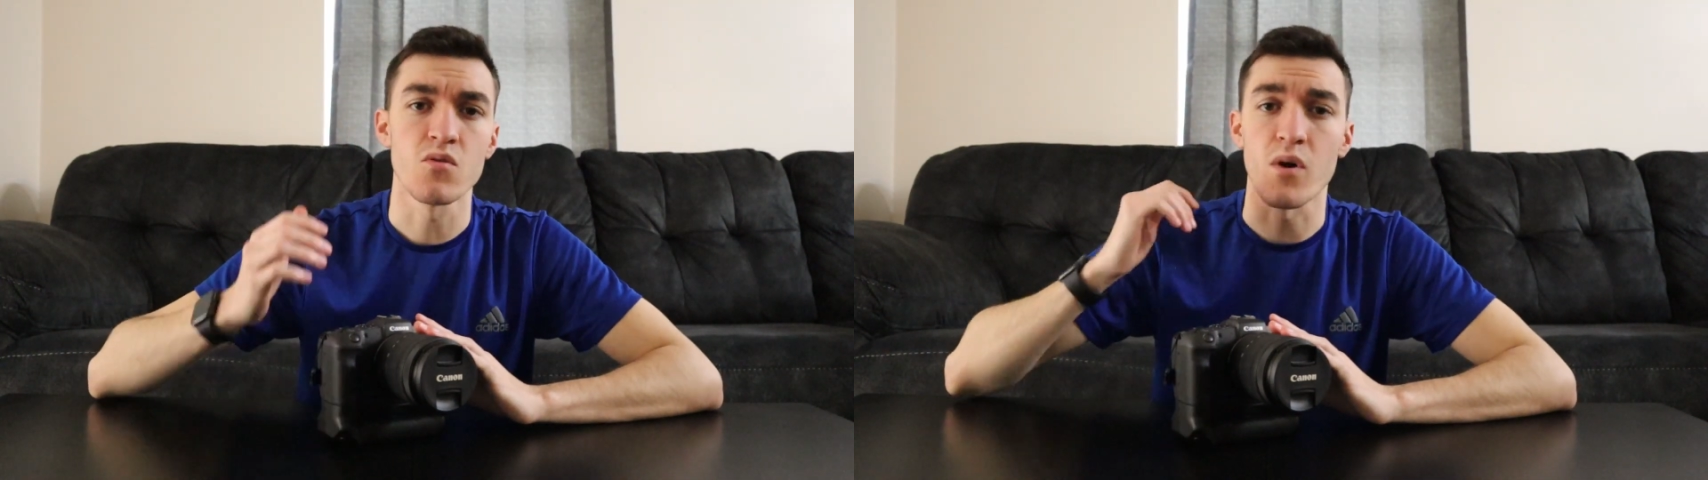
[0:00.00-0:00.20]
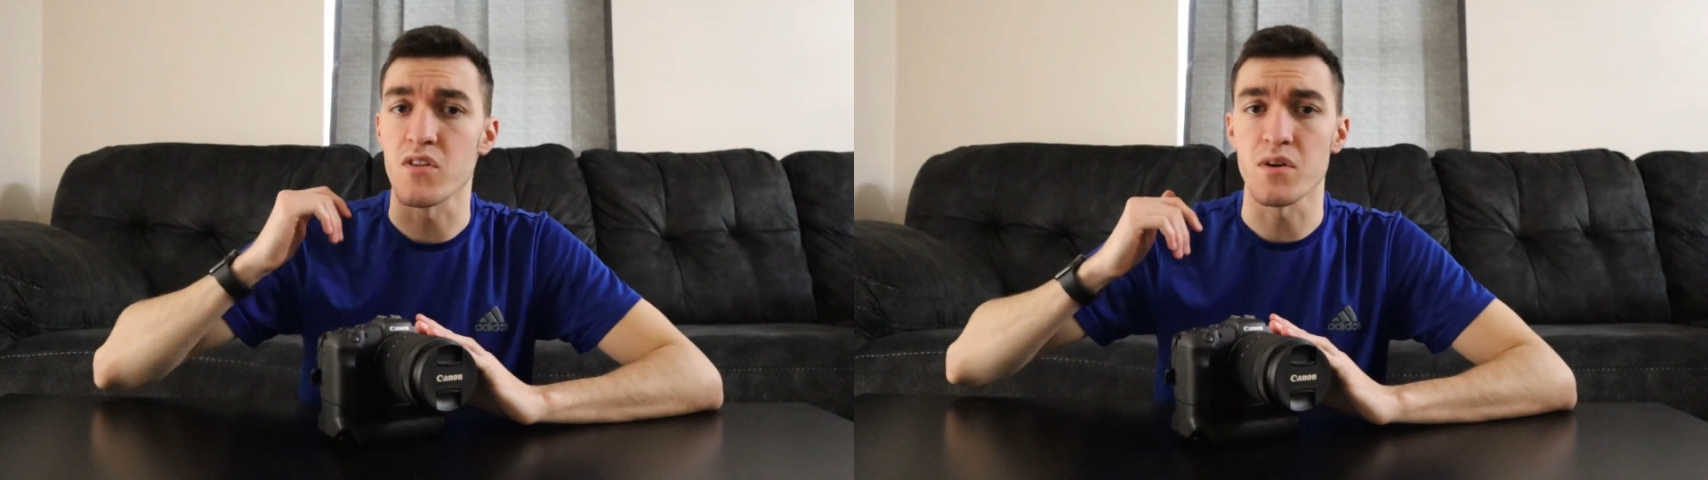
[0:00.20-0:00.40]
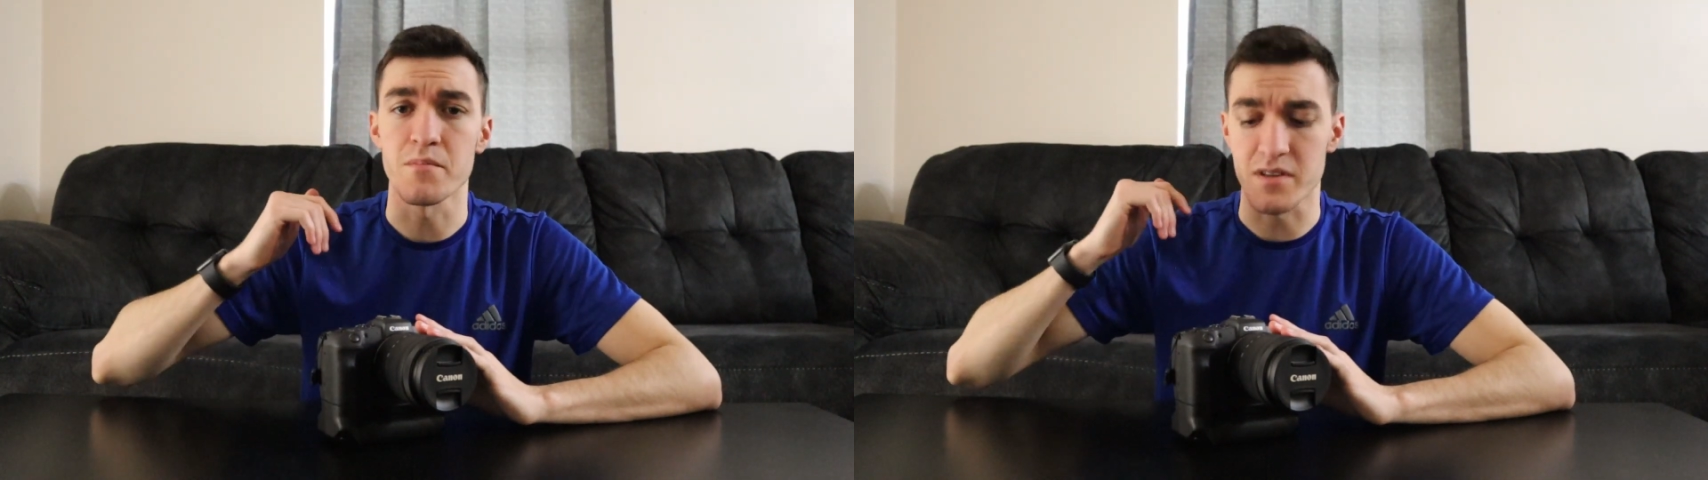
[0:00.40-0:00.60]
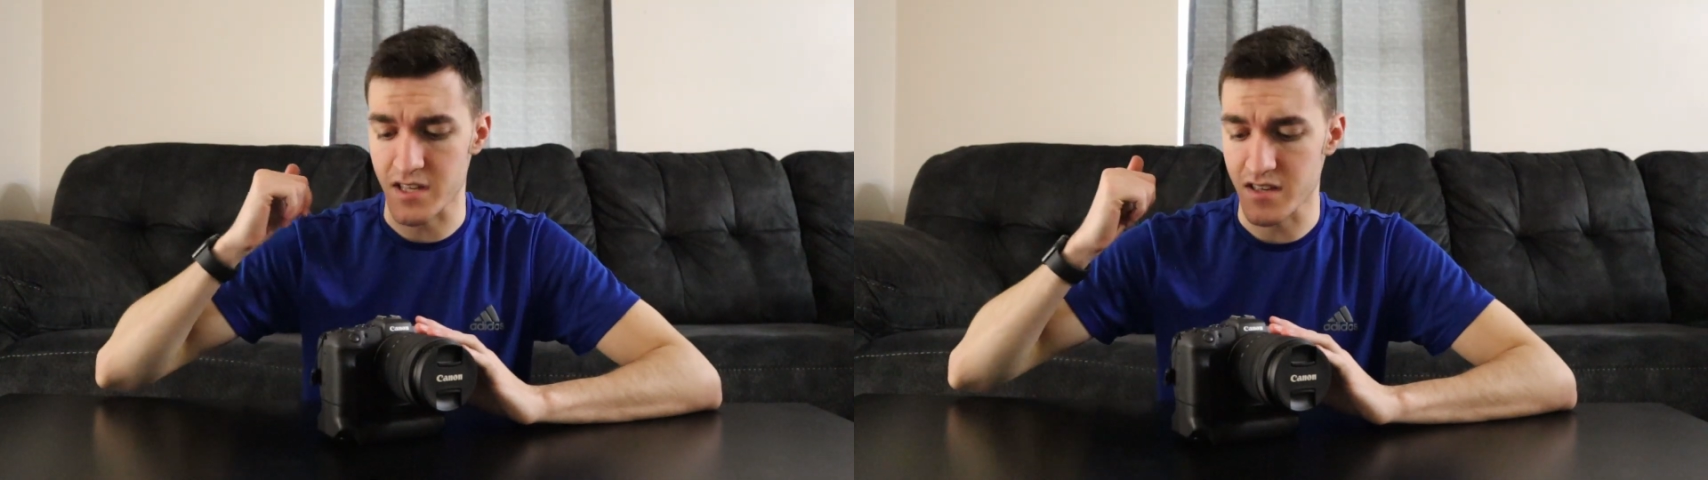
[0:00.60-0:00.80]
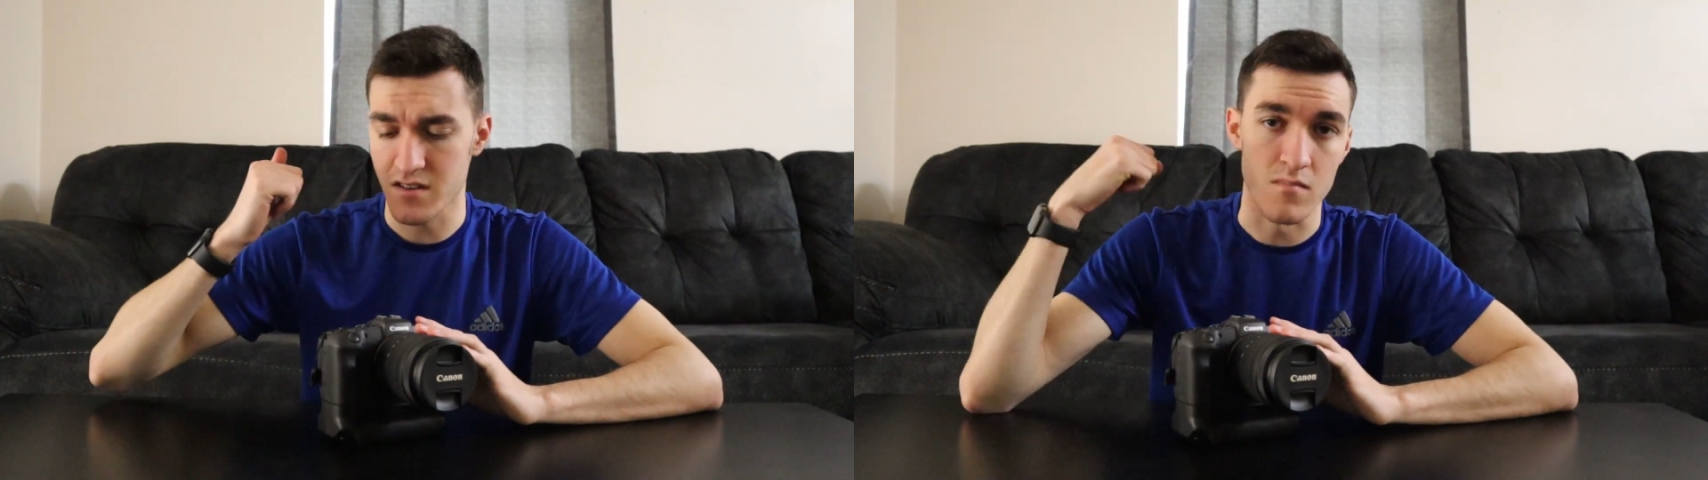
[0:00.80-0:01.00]
whether it
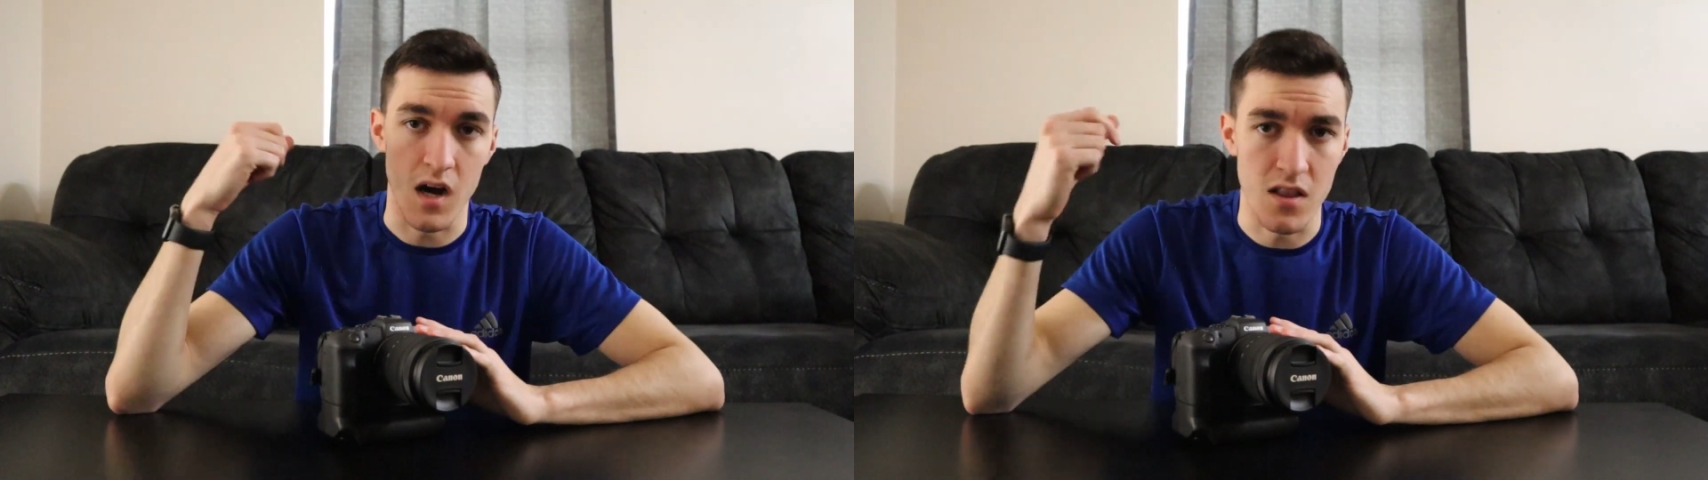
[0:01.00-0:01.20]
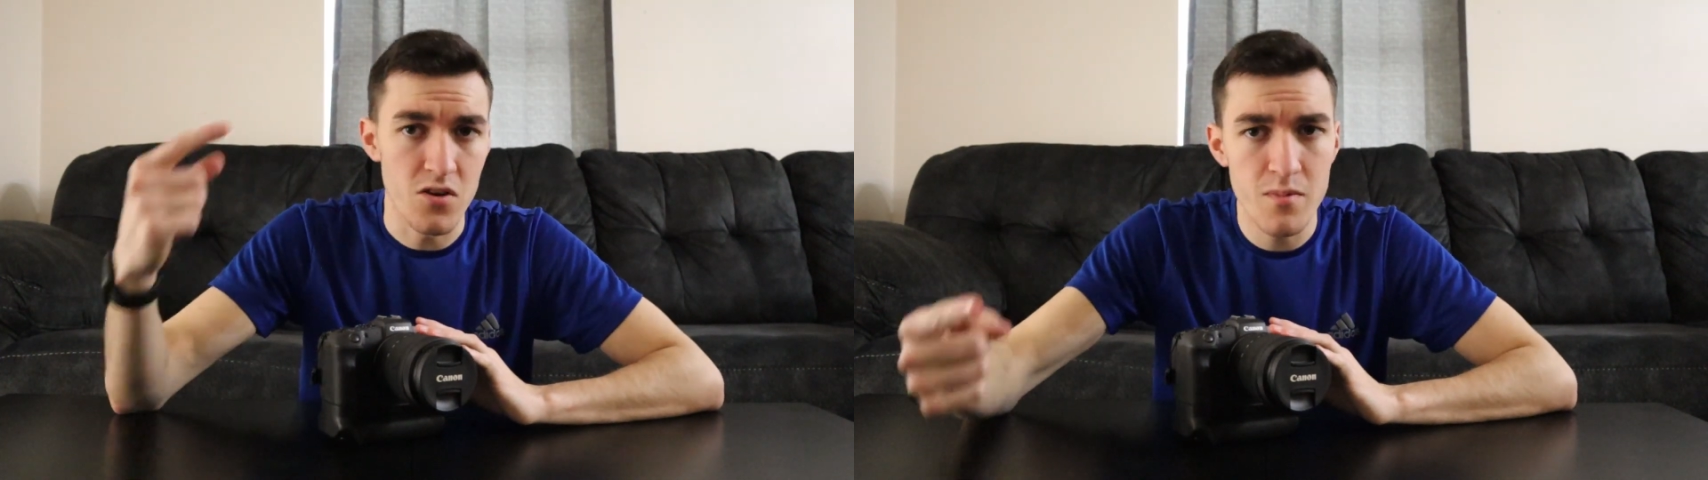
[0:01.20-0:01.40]
be a little